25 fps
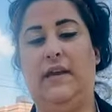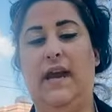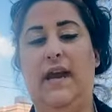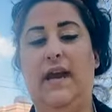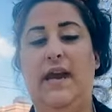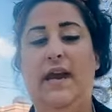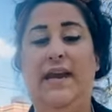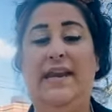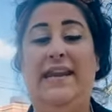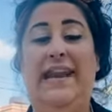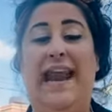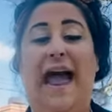
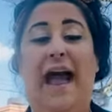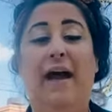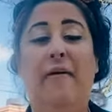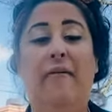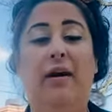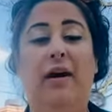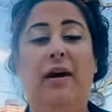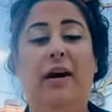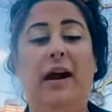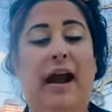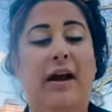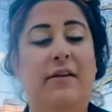Now
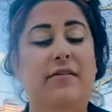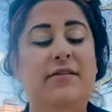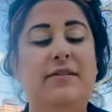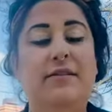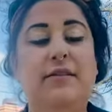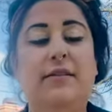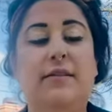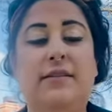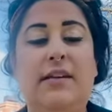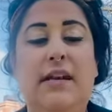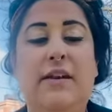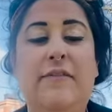our house
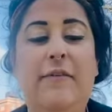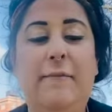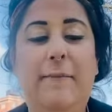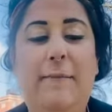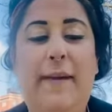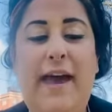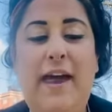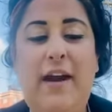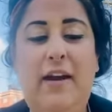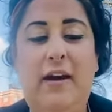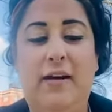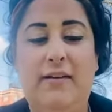looks even
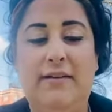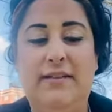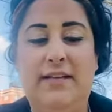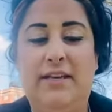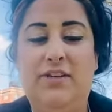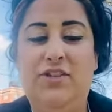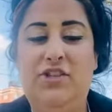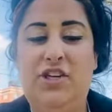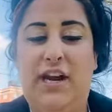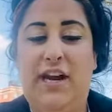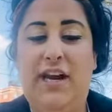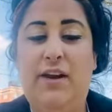better, said
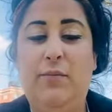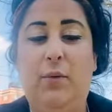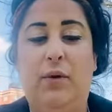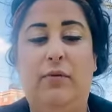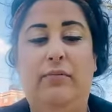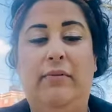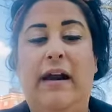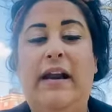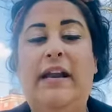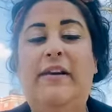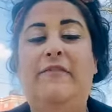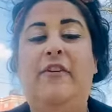Jane. We're
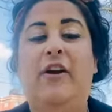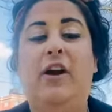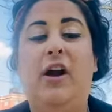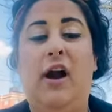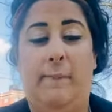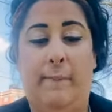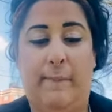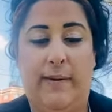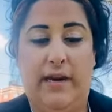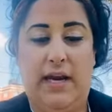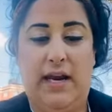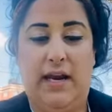ready for
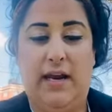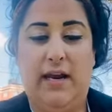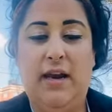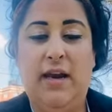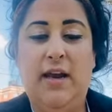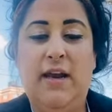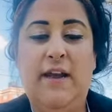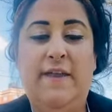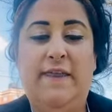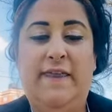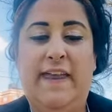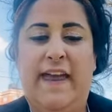company.
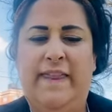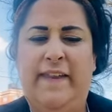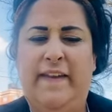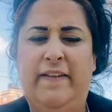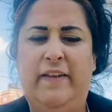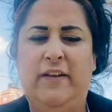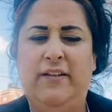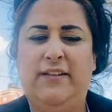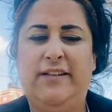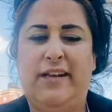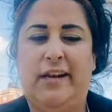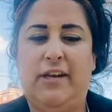Then they
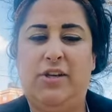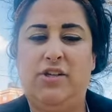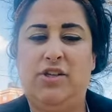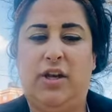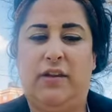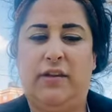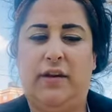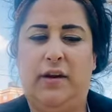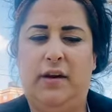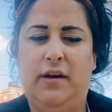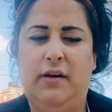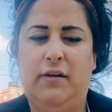looked at each
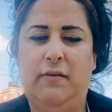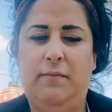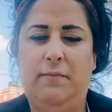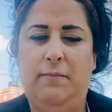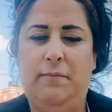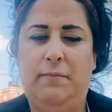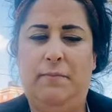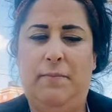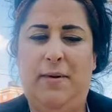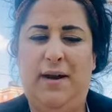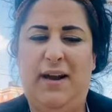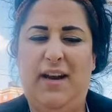other.
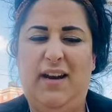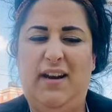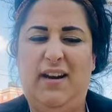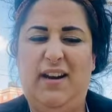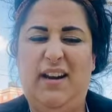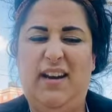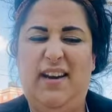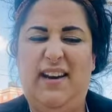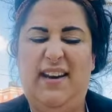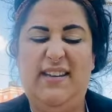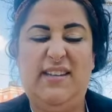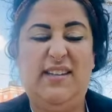But
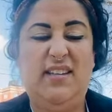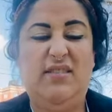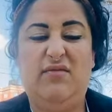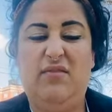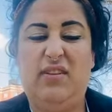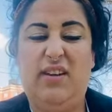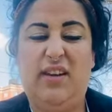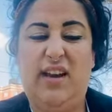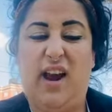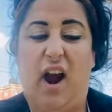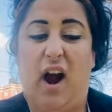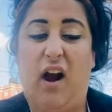it isn't
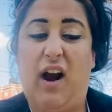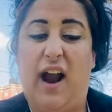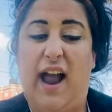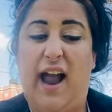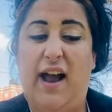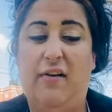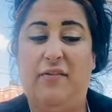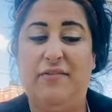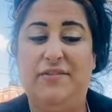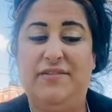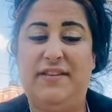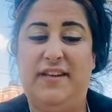really our
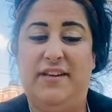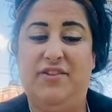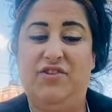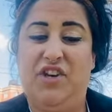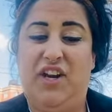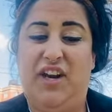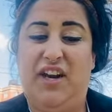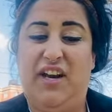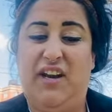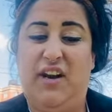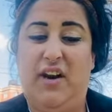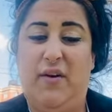house, said
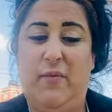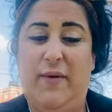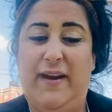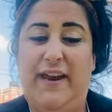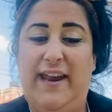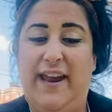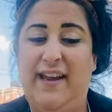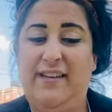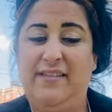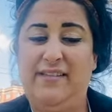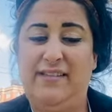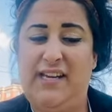Jane, and we
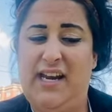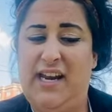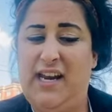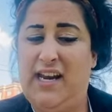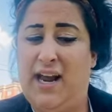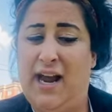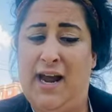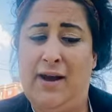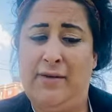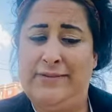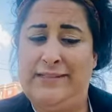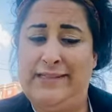can't stay in a
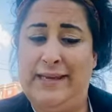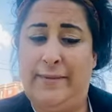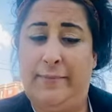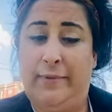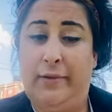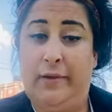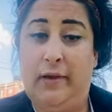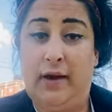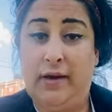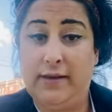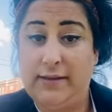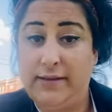house that
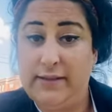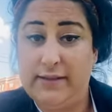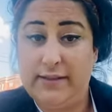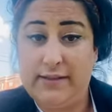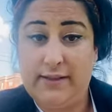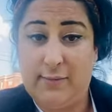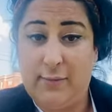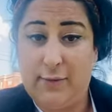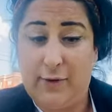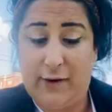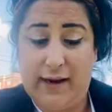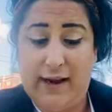belongs to
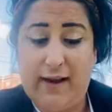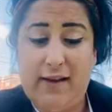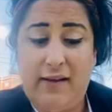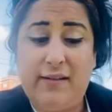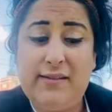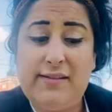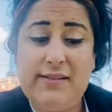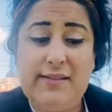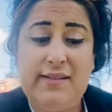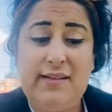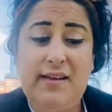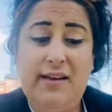someone
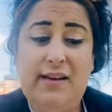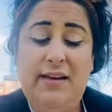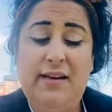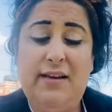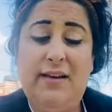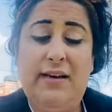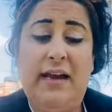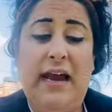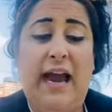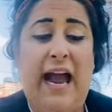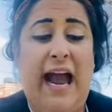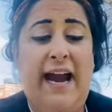else.
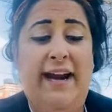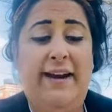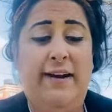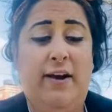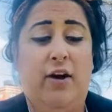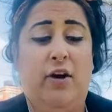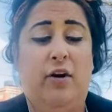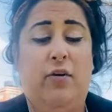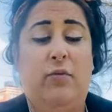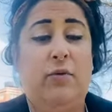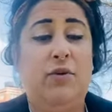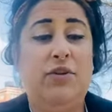I
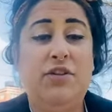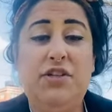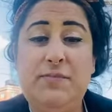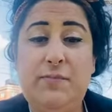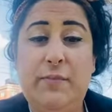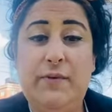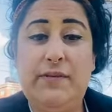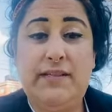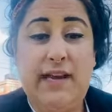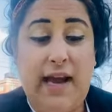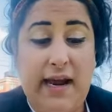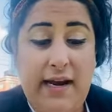know, we're just
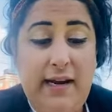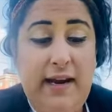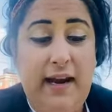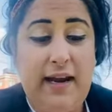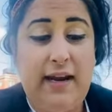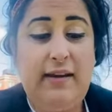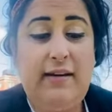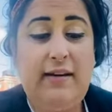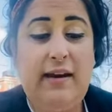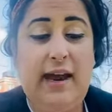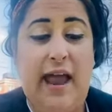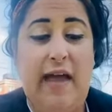
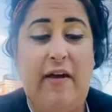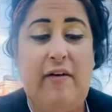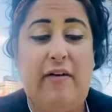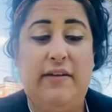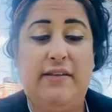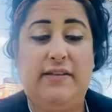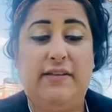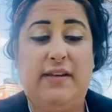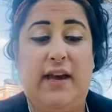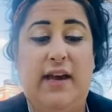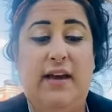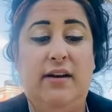pretending, Alice
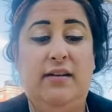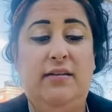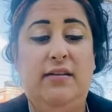said.